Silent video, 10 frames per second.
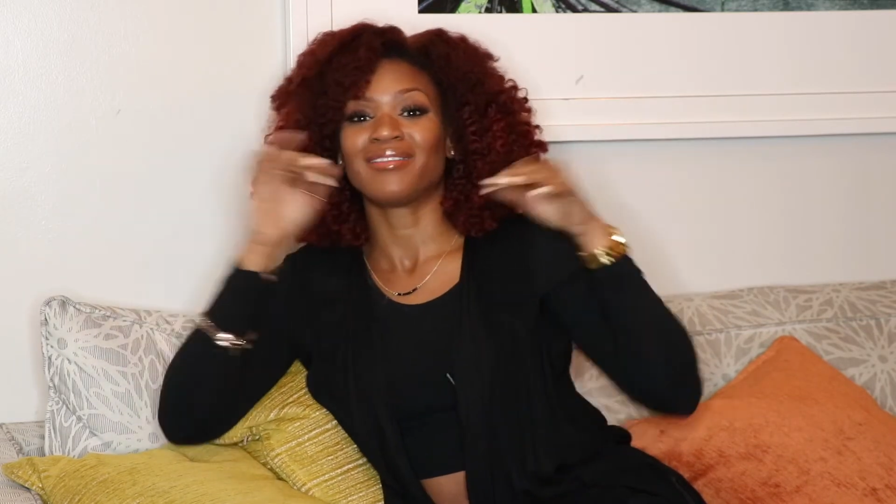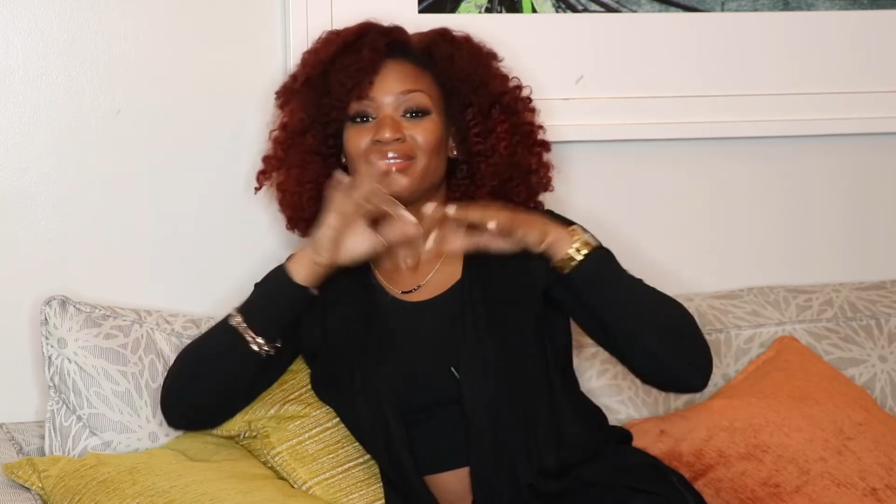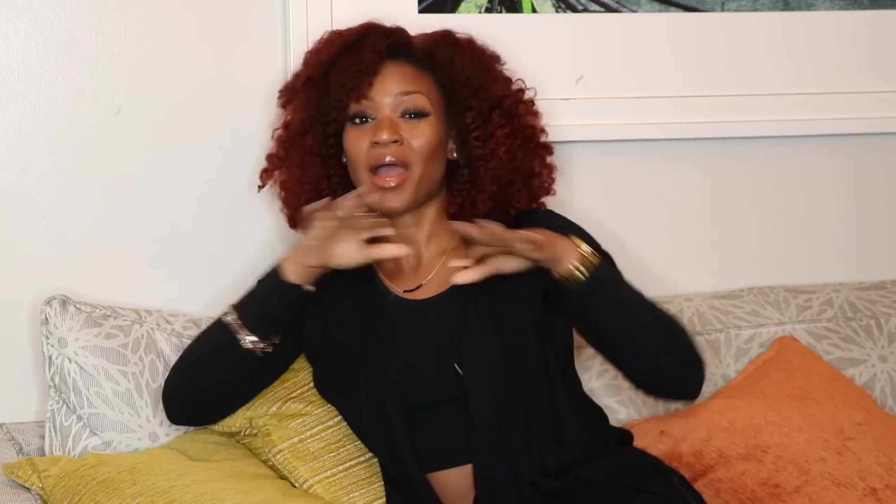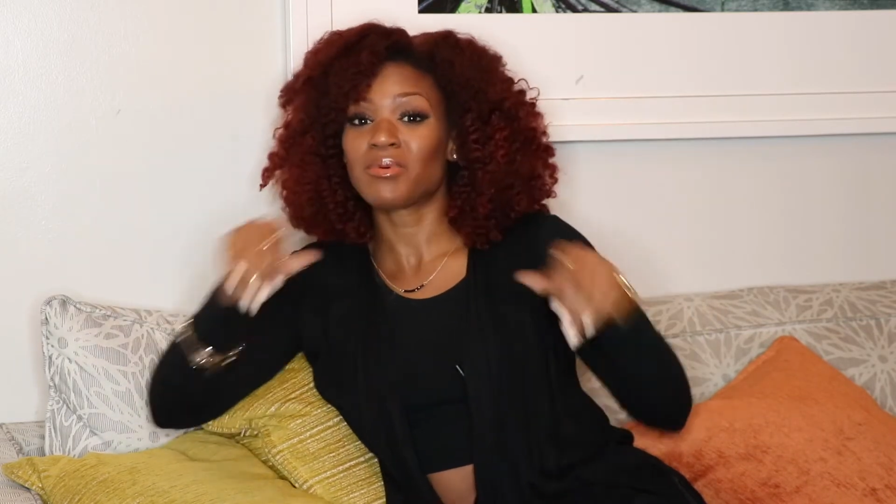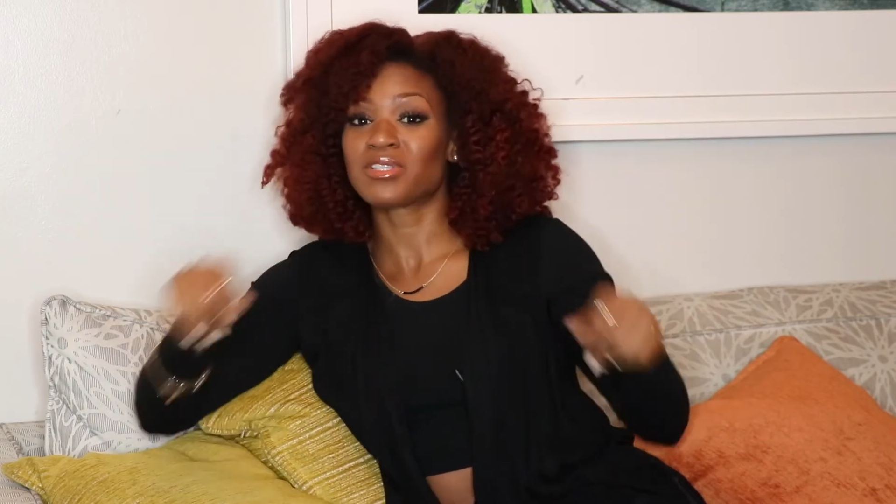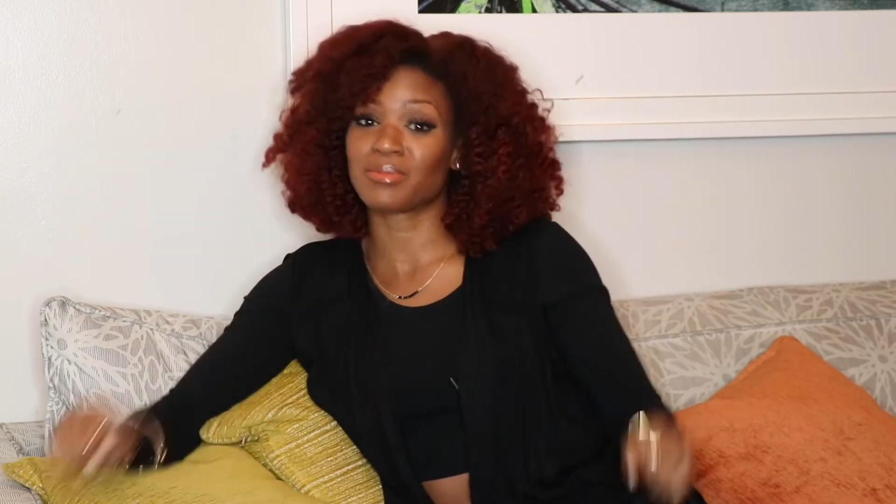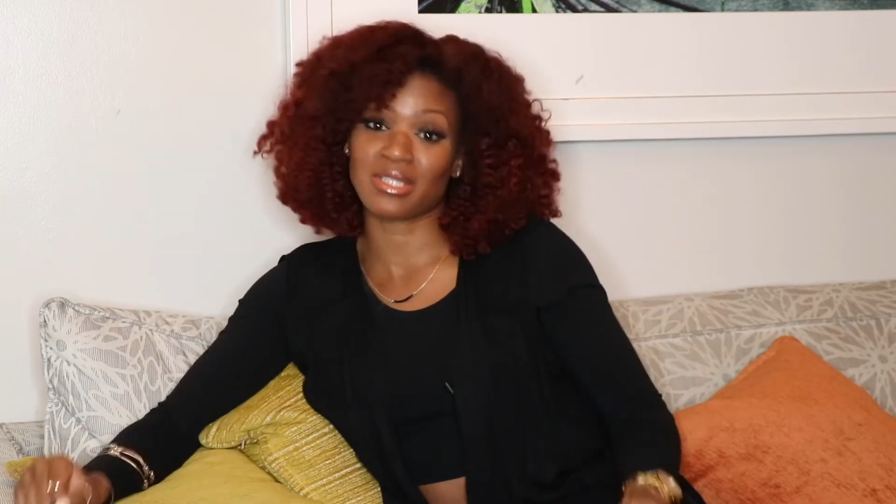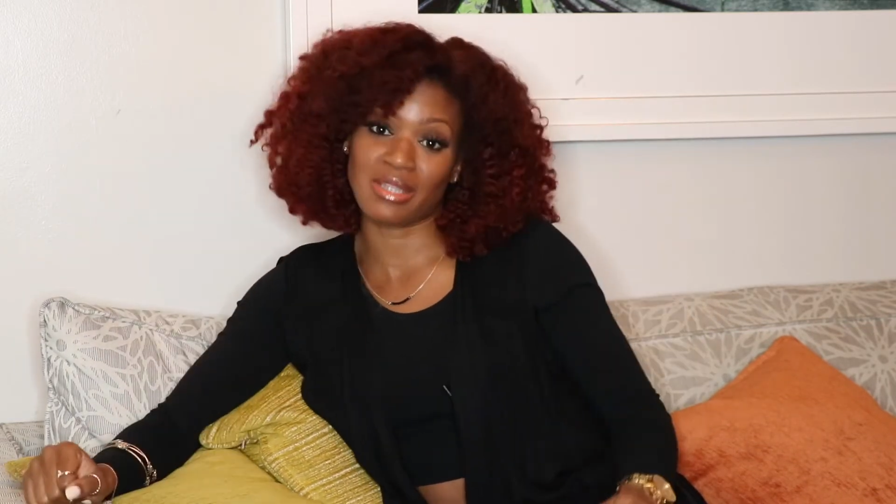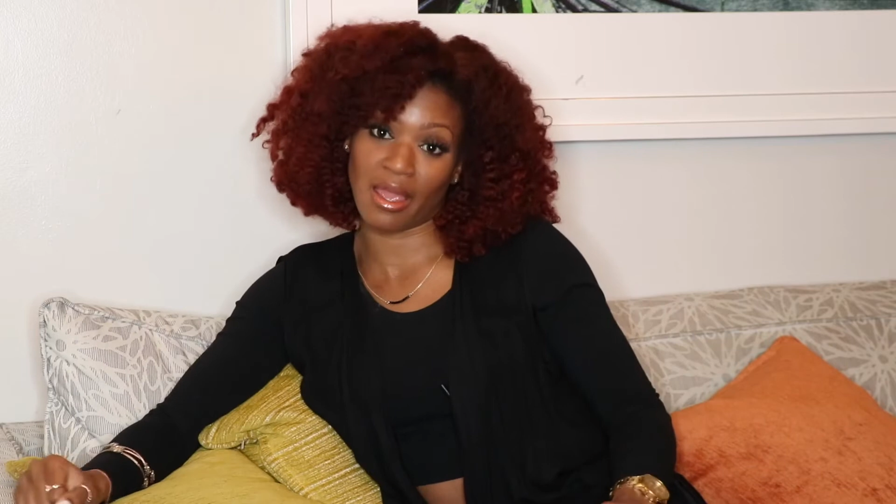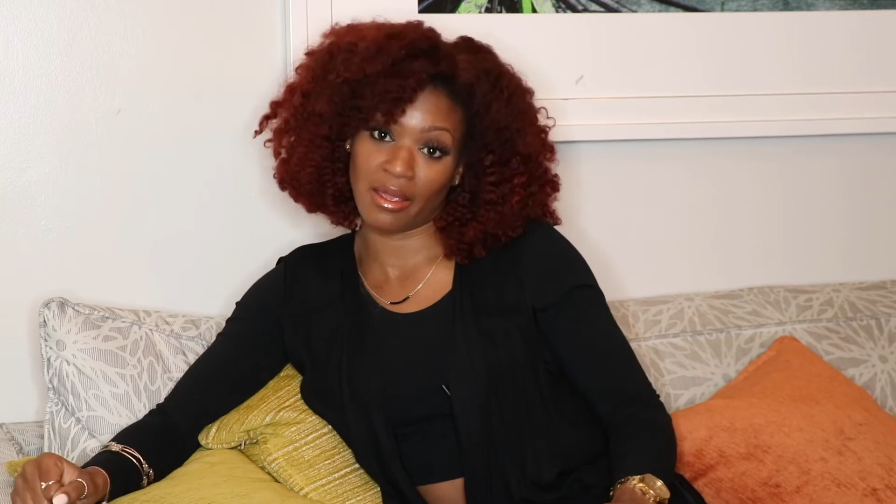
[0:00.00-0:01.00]
that was a
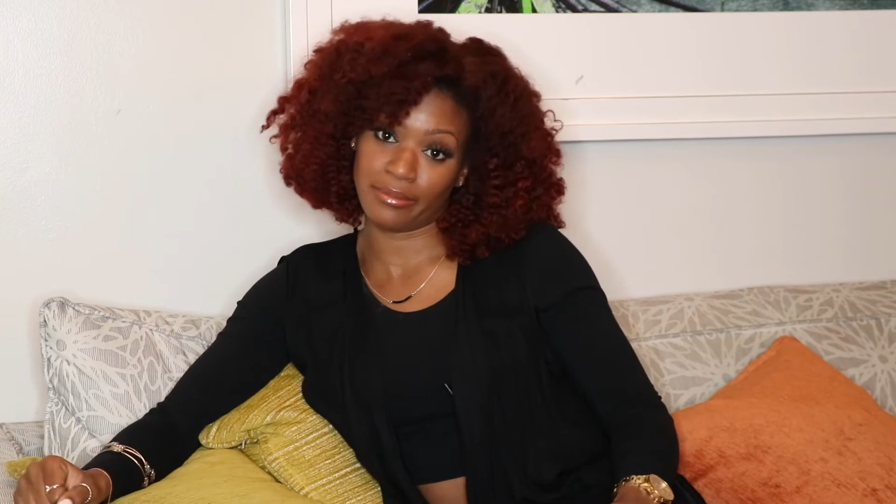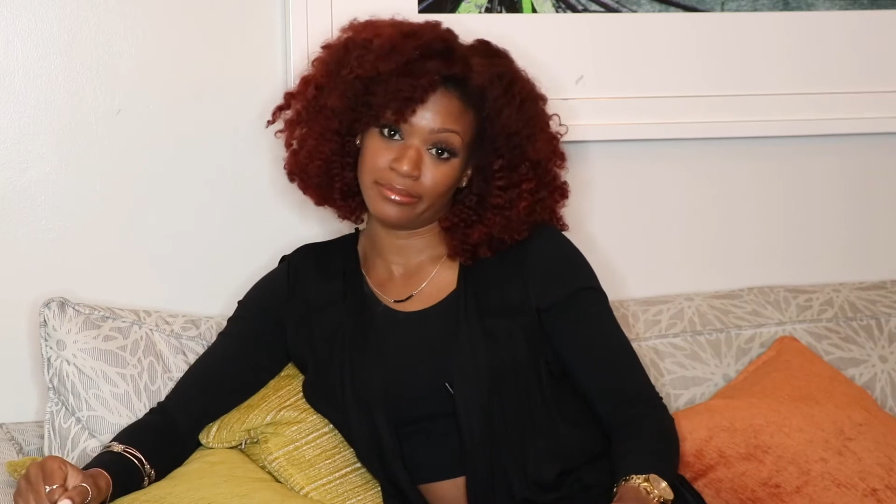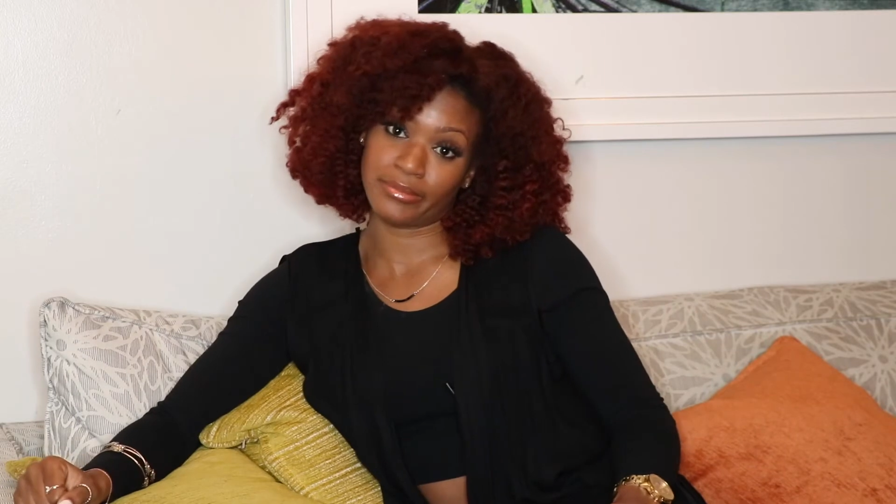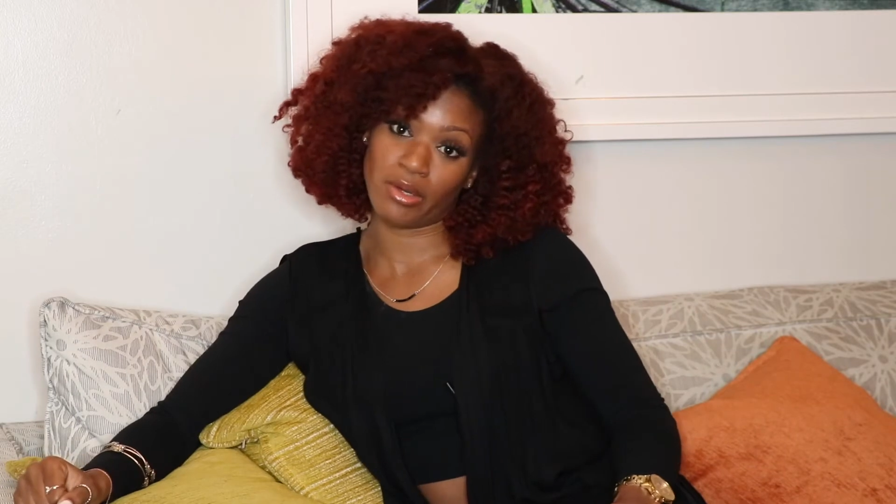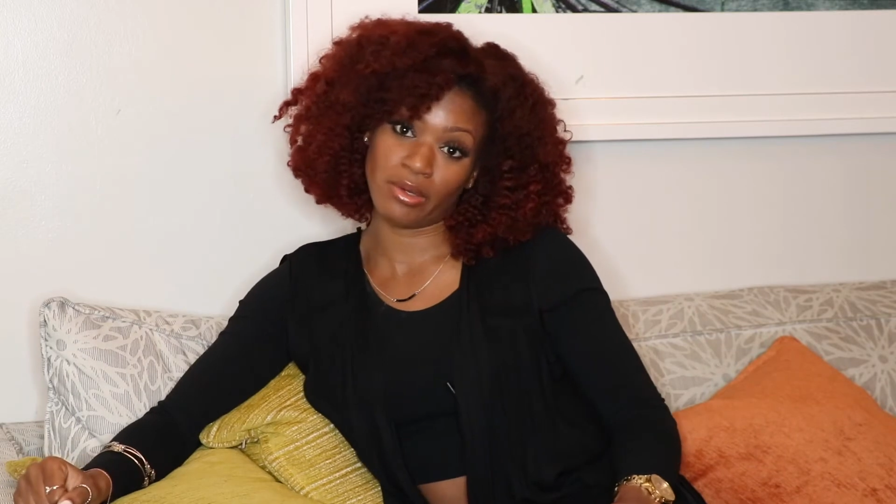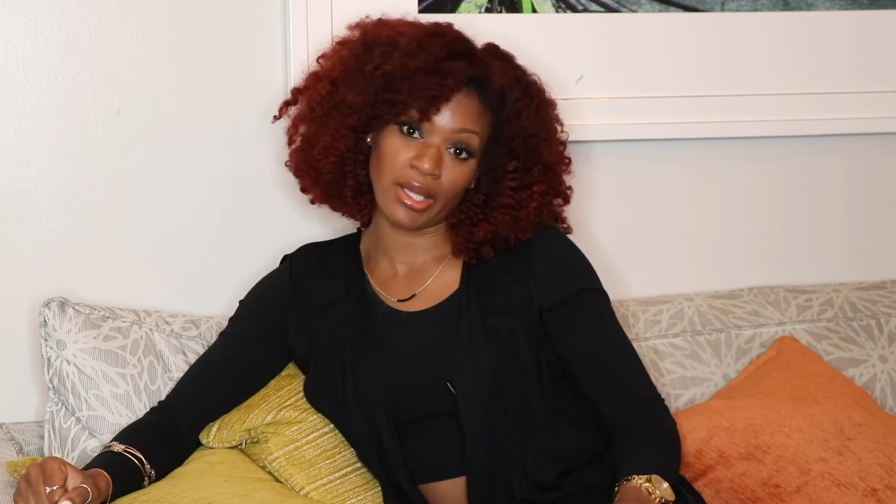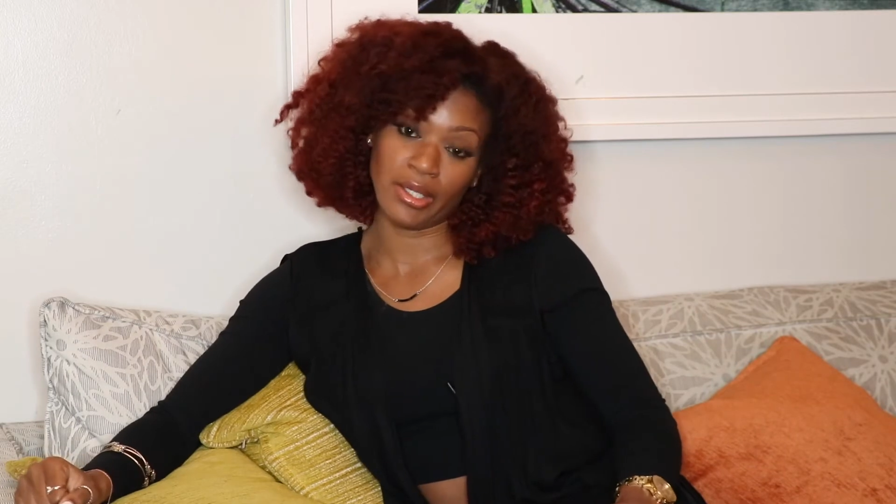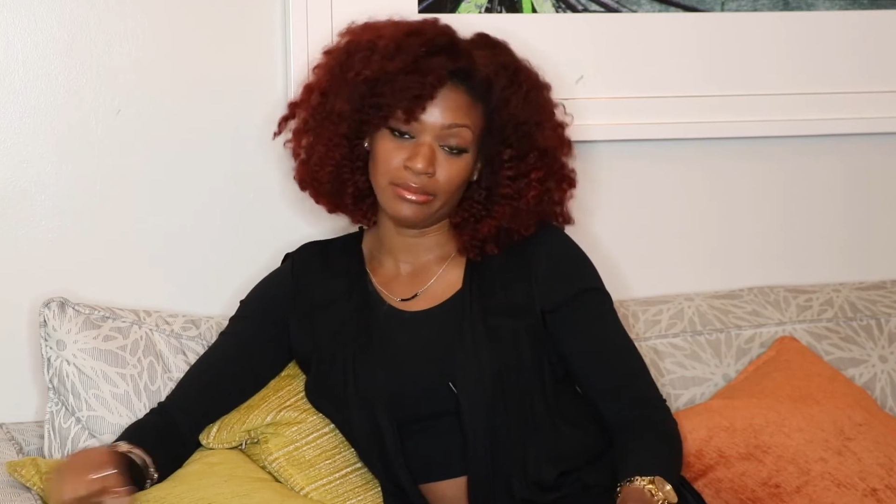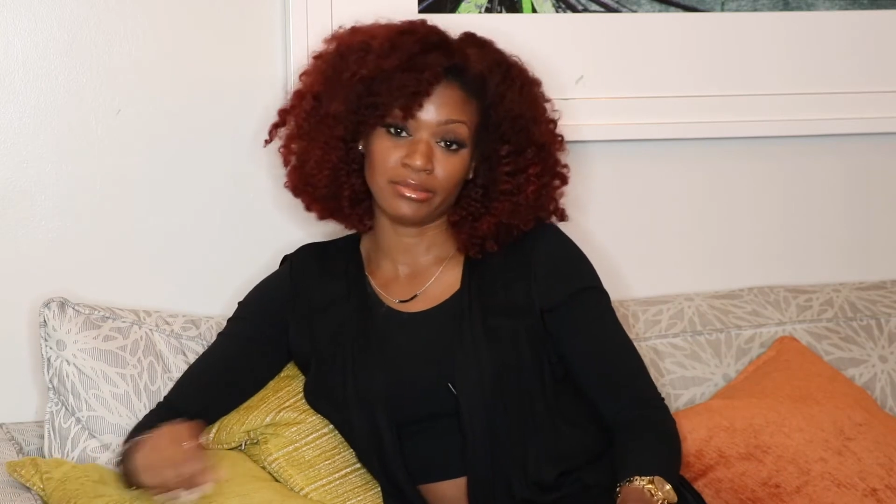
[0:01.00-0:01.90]
mistake, okay?